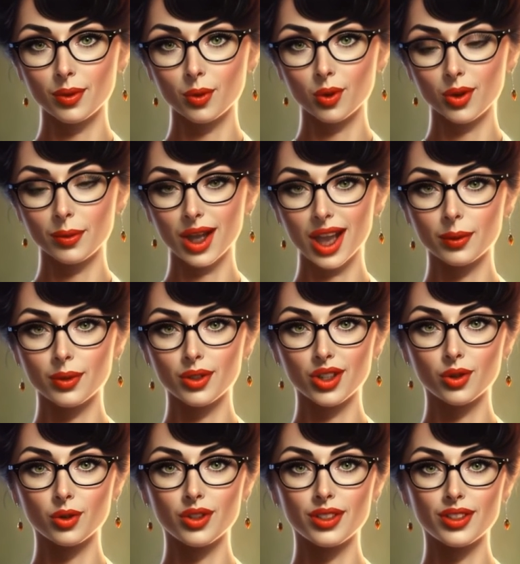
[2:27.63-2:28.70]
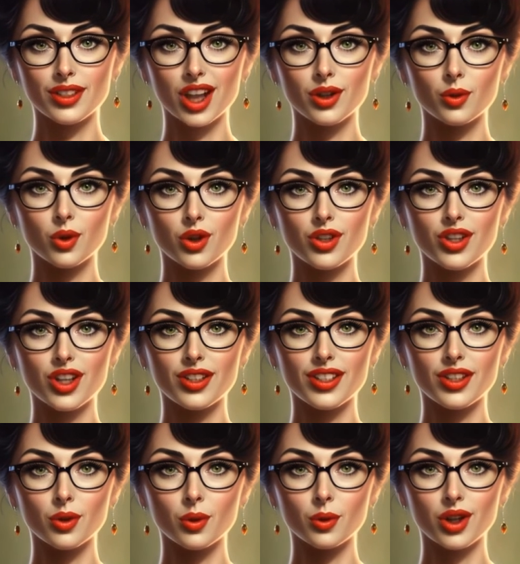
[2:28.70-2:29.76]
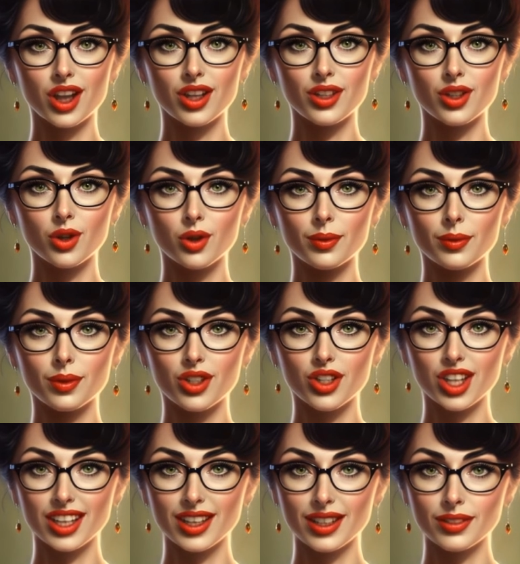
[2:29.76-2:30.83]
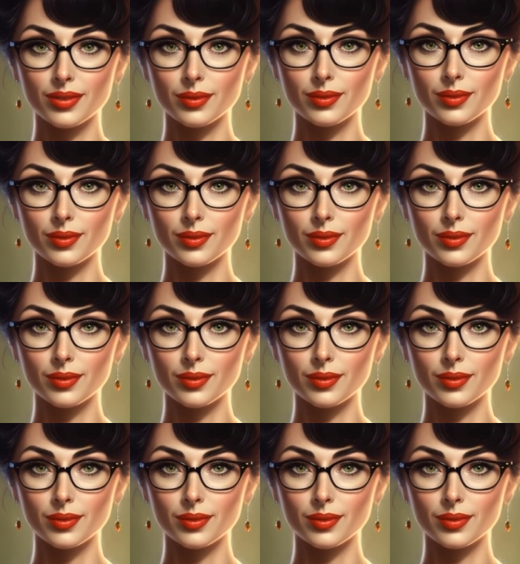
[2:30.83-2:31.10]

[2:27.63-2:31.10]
We'll be able to use the software just as we would on a local machine.